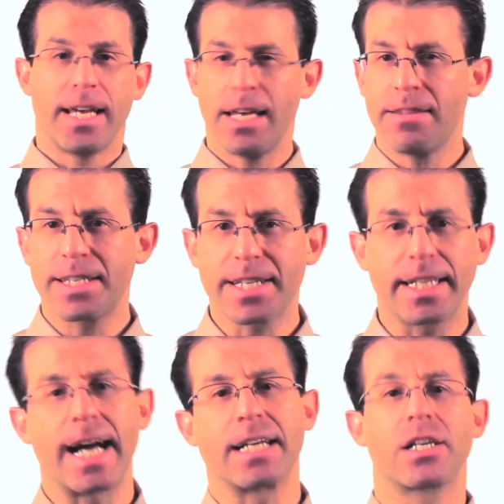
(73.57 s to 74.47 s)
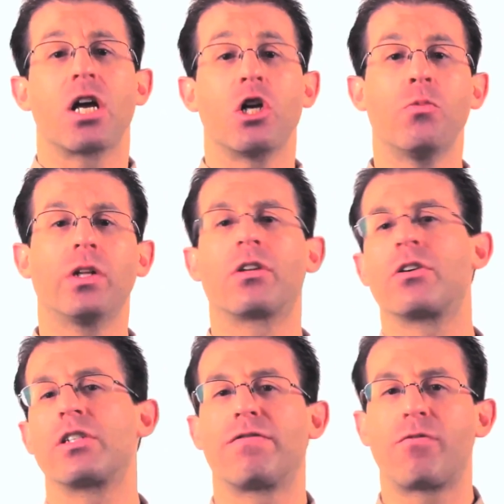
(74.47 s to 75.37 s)
In this class, you will learn
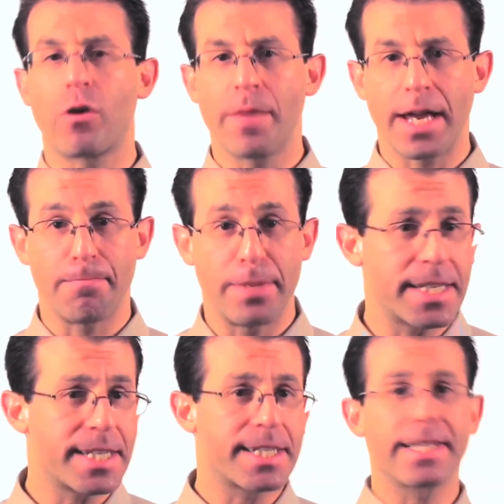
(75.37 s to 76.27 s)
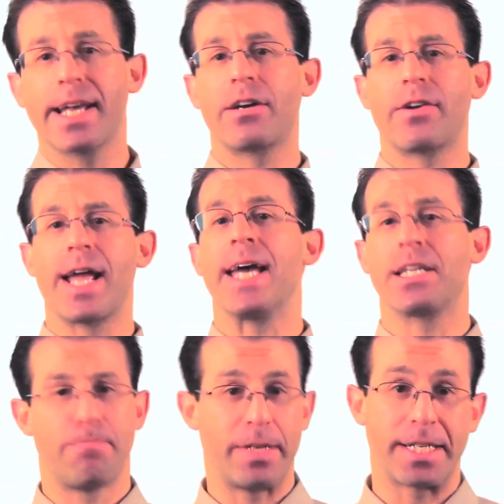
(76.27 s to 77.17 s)
to format a business letter and a
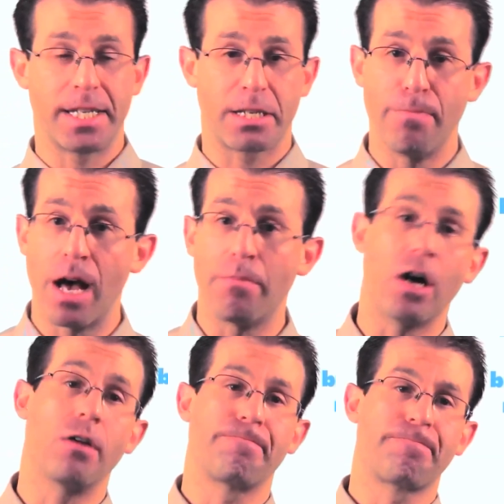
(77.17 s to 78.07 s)
business memo.